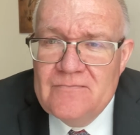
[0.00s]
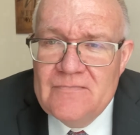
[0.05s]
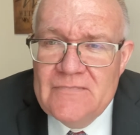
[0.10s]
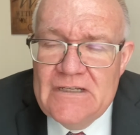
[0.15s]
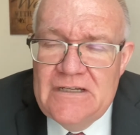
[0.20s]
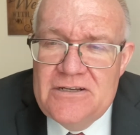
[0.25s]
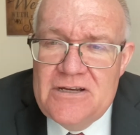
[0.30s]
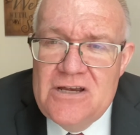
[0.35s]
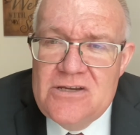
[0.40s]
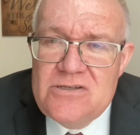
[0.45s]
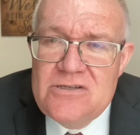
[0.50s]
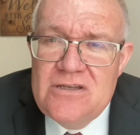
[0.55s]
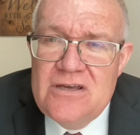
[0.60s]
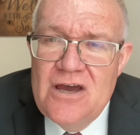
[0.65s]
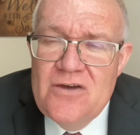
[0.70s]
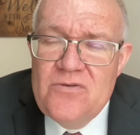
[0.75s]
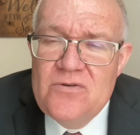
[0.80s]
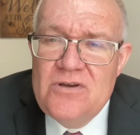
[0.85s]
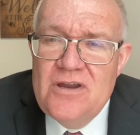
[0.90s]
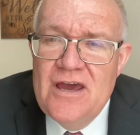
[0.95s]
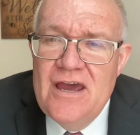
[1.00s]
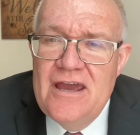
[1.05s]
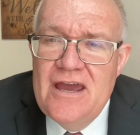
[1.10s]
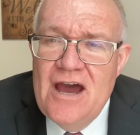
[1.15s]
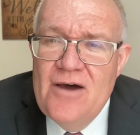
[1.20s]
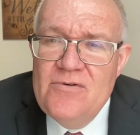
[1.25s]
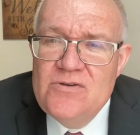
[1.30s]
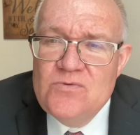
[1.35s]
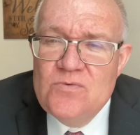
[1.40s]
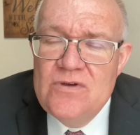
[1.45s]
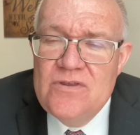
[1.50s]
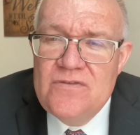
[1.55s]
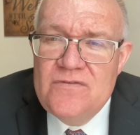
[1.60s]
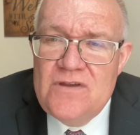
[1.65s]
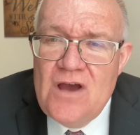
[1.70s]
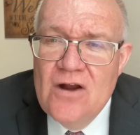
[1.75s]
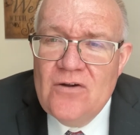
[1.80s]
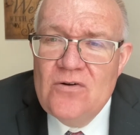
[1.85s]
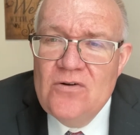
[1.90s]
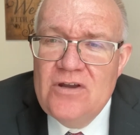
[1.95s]
Just the other day, I was with
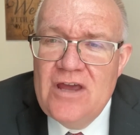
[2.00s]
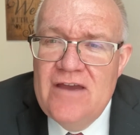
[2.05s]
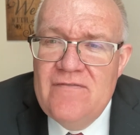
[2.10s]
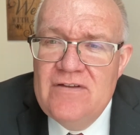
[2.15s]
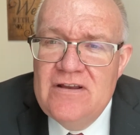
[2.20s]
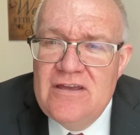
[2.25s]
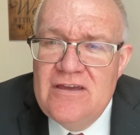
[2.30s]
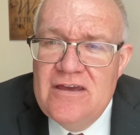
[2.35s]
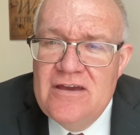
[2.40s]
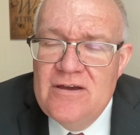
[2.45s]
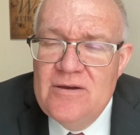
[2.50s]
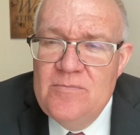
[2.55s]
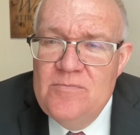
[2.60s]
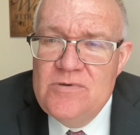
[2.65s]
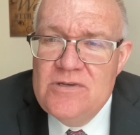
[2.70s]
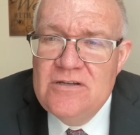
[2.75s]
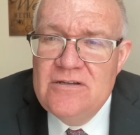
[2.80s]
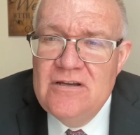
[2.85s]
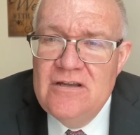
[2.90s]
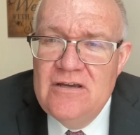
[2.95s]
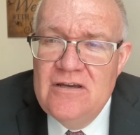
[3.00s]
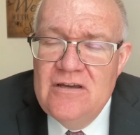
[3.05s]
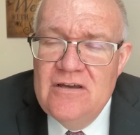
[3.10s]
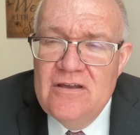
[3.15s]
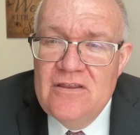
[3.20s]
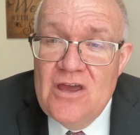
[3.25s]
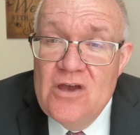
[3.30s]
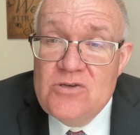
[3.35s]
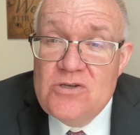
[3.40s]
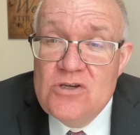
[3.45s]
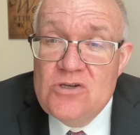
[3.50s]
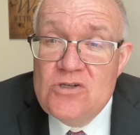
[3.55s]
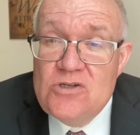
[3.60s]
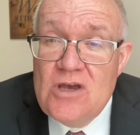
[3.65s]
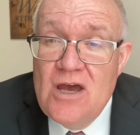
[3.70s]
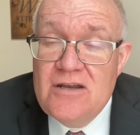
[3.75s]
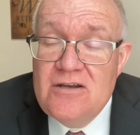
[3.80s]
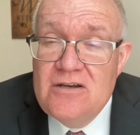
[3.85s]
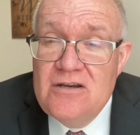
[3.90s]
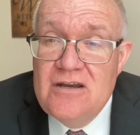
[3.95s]
Dr. David Gibbs, and there's a
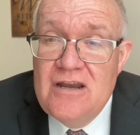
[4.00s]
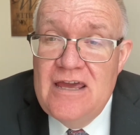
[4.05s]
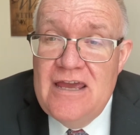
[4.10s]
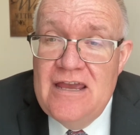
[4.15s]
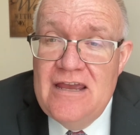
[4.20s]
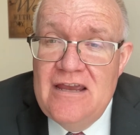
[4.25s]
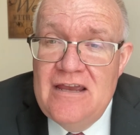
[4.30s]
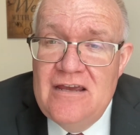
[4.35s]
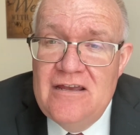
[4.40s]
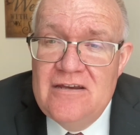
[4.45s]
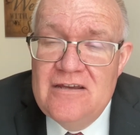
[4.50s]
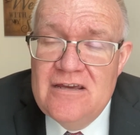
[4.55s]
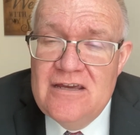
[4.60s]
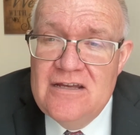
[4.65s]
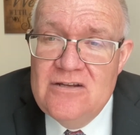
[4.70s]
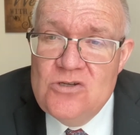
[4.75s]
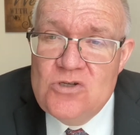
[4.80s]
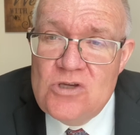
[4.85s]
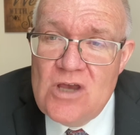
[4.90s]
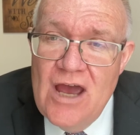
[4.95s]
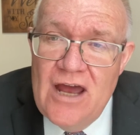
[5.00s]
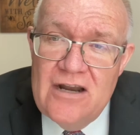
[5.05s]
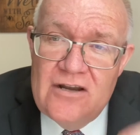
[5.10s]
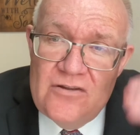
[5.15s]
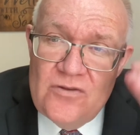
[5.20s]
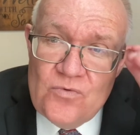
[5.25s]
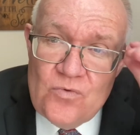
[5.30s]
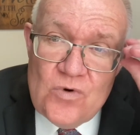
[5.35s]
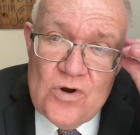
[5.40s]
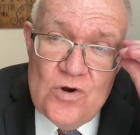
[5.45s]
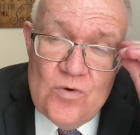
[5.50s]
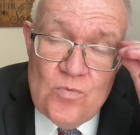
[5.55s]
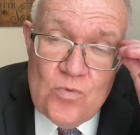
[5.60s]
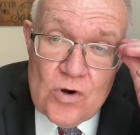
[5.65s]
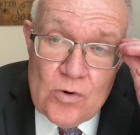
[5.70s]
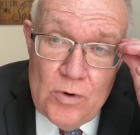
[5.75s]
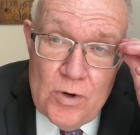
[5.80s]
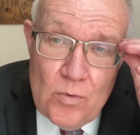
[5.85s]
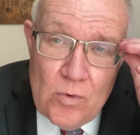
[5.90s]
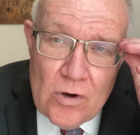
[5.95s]
sudden need inside of the room where
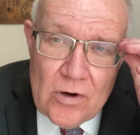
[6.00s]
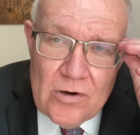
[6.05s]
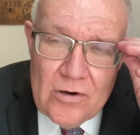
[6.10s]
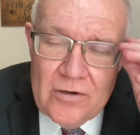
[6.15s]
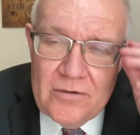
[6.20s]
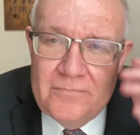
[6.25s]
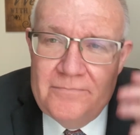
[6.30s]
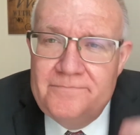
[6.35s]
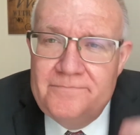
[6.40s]
we were.